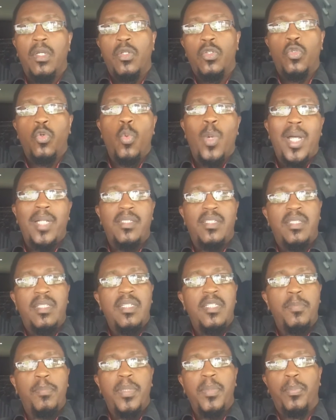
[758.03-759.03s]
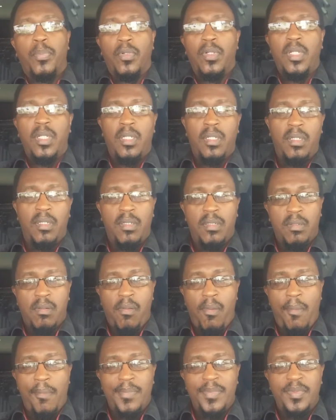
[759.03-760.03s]
towards these people
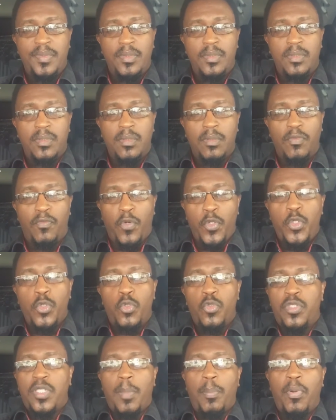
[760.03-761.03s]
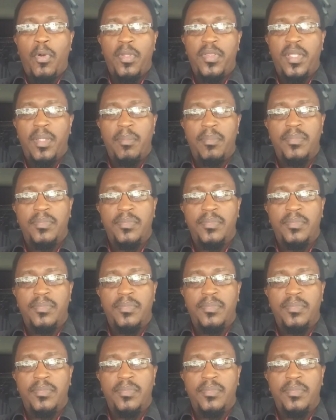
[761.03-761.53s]
for you to support them.